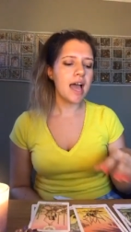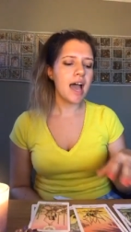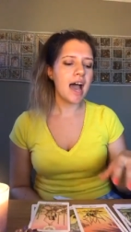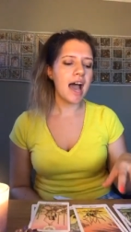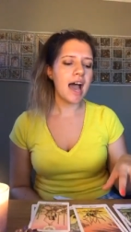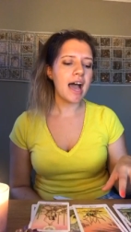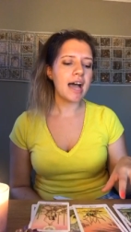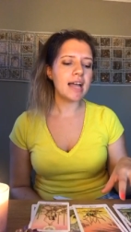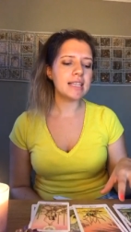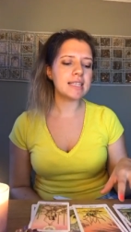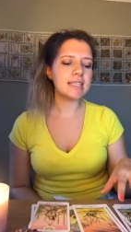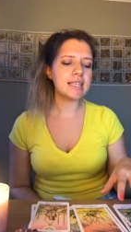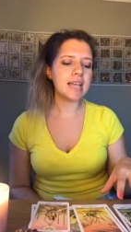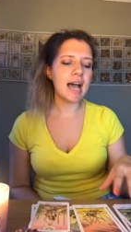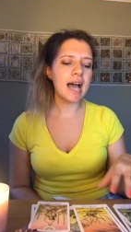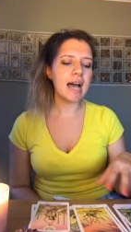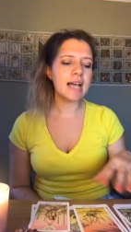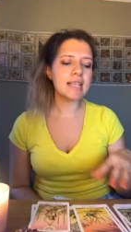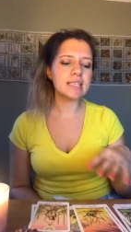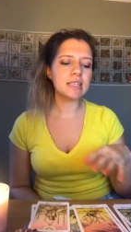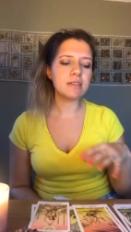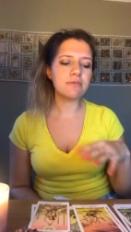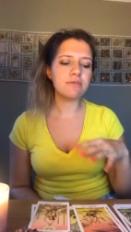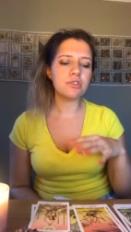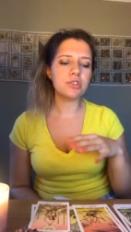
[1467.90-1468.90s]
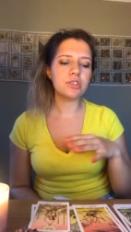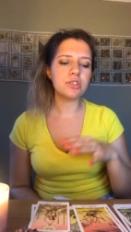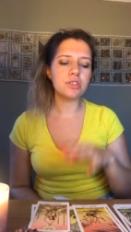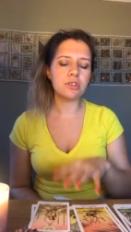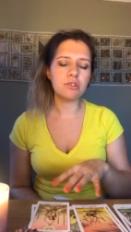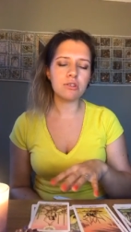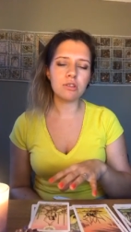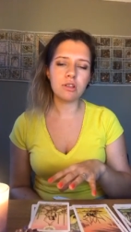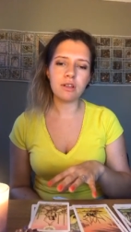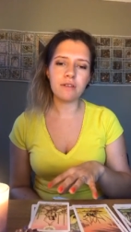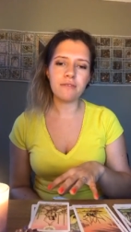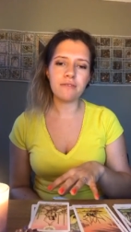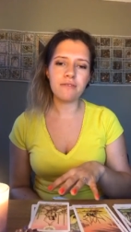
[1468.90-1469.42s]
And as a
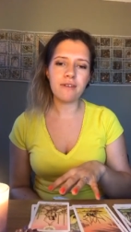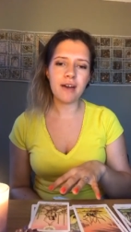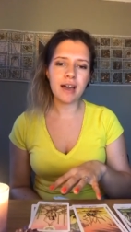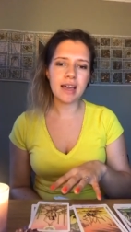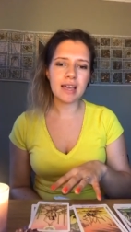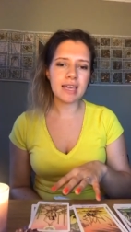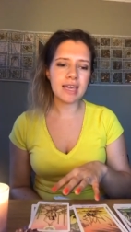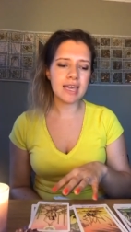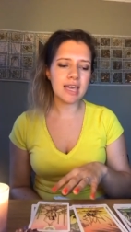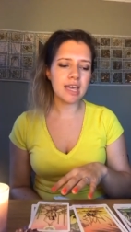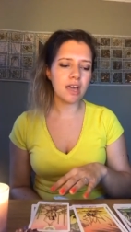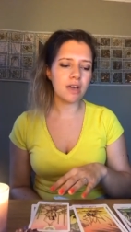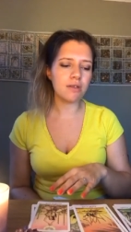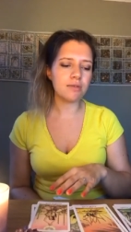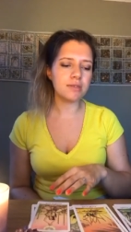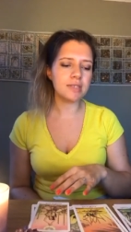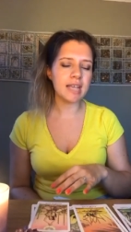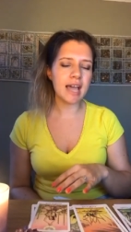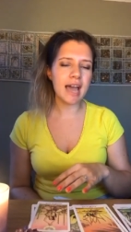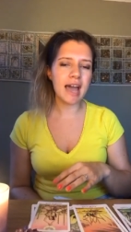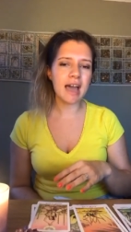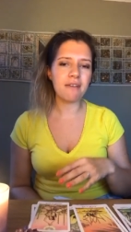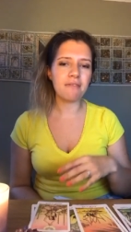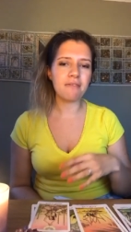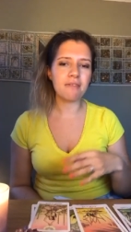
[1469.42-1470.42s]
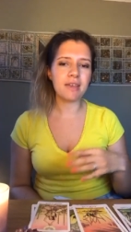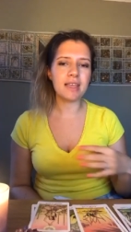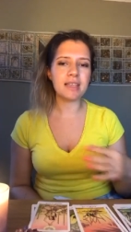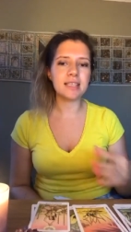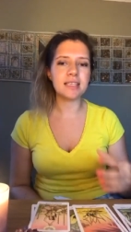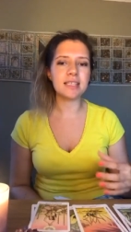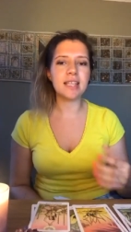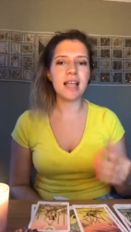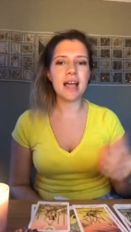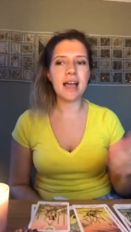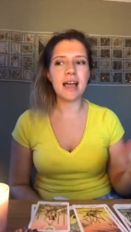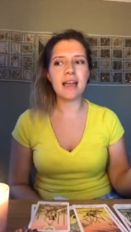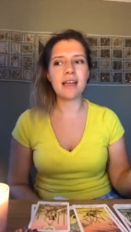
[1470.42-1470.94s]
result of that ego death, it's
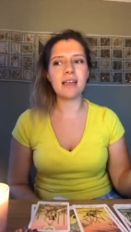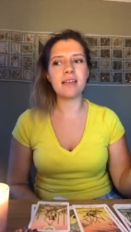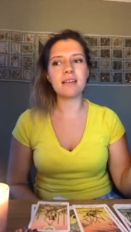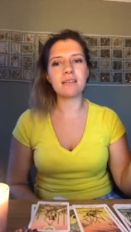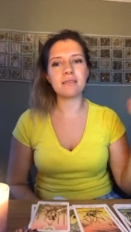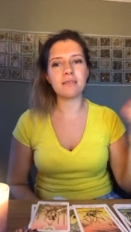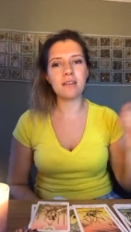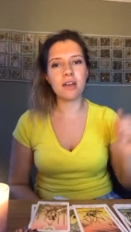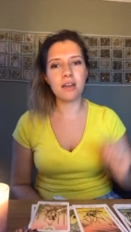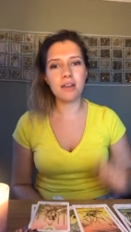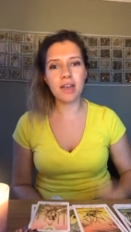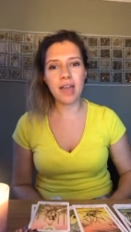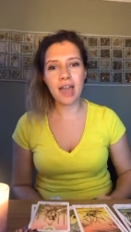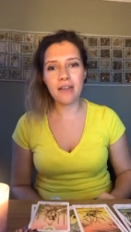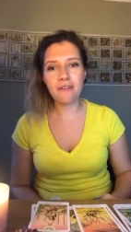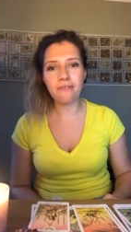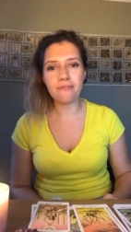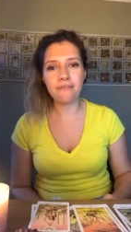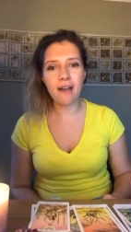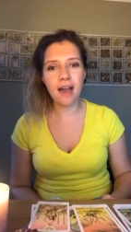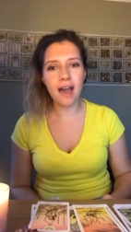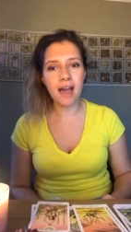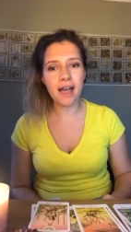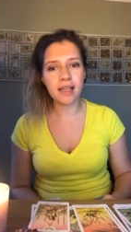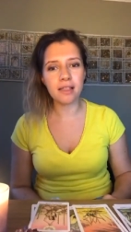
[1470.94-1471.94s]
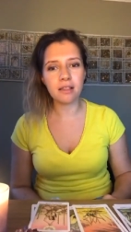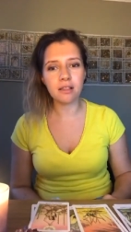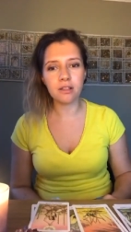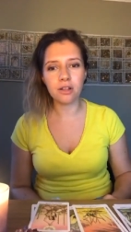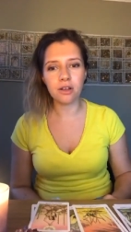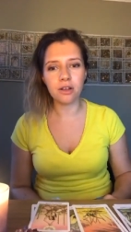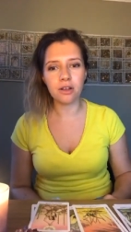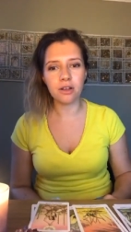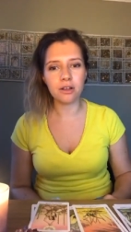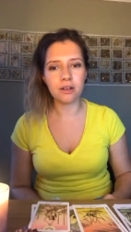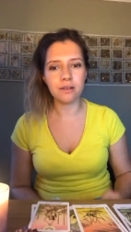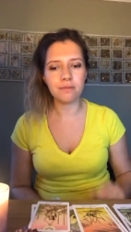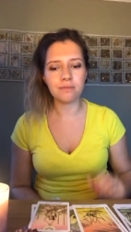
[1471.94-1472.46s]
like, okay, fine,
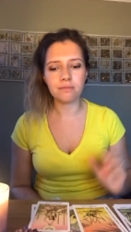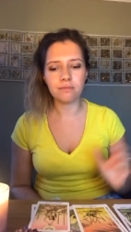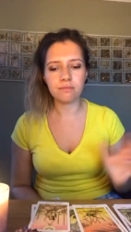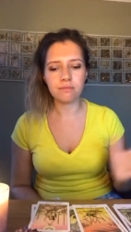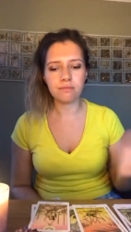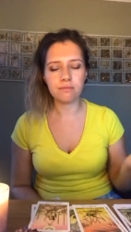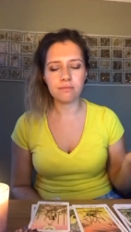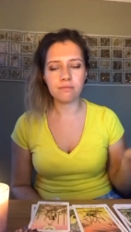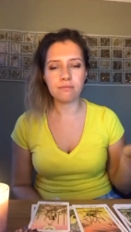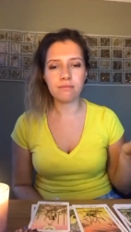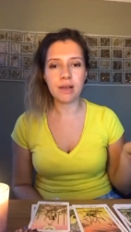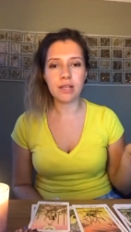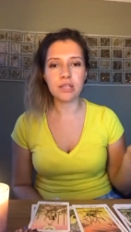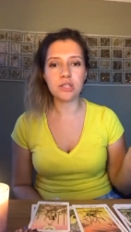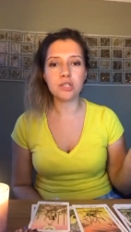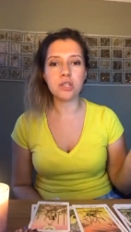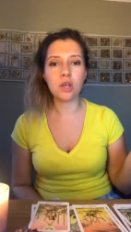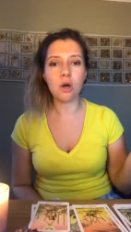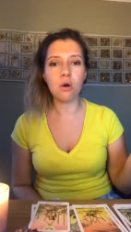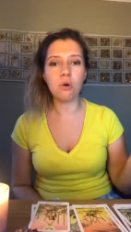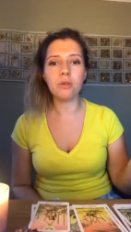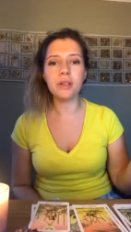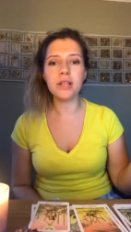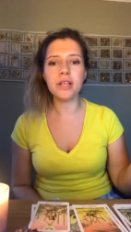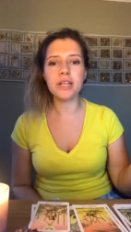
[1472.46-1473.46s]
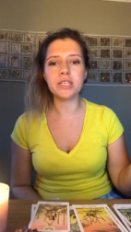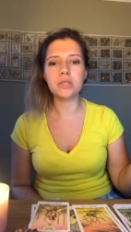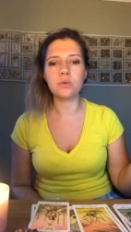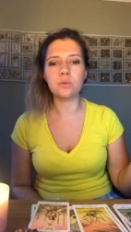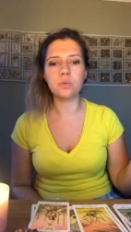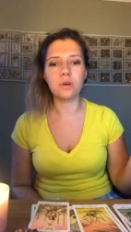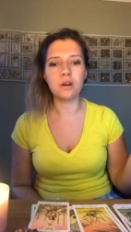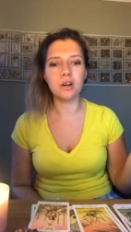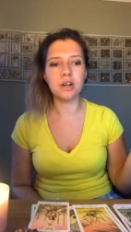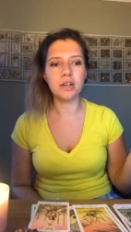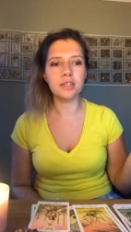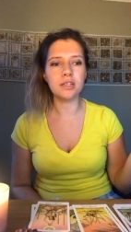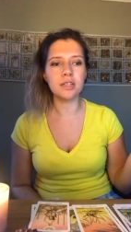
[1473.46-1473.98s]
look, my soul has
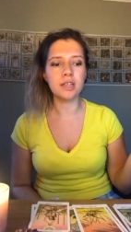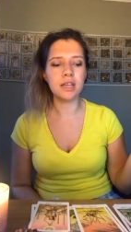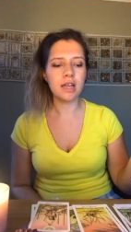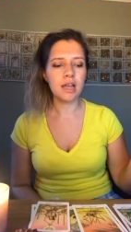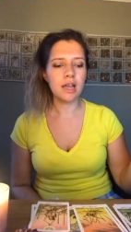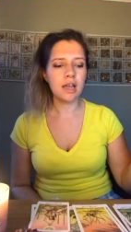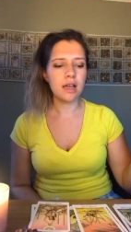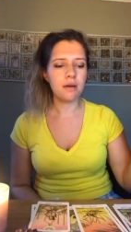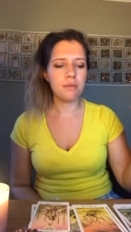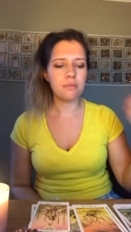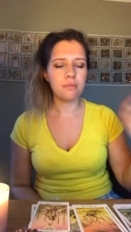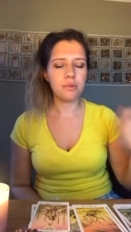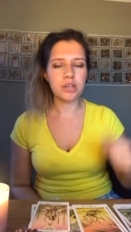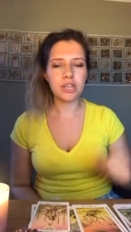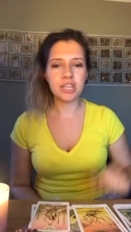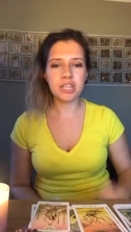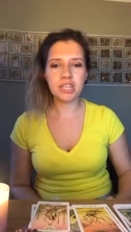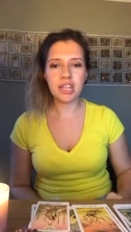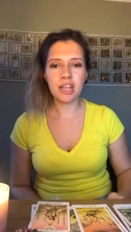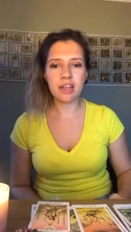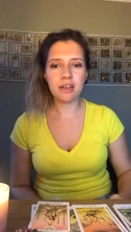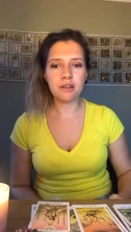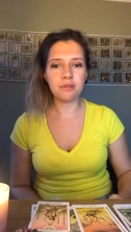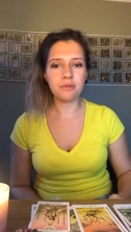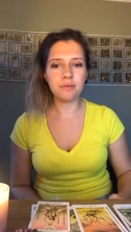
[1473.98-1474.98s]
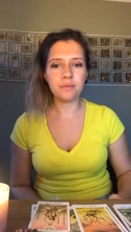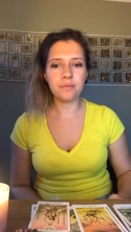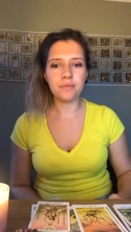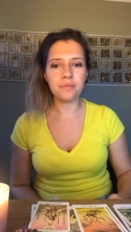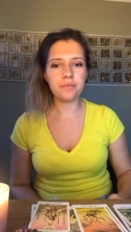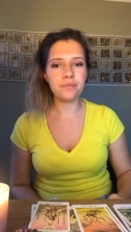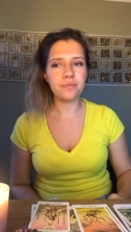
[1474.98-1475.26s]
won, but you know,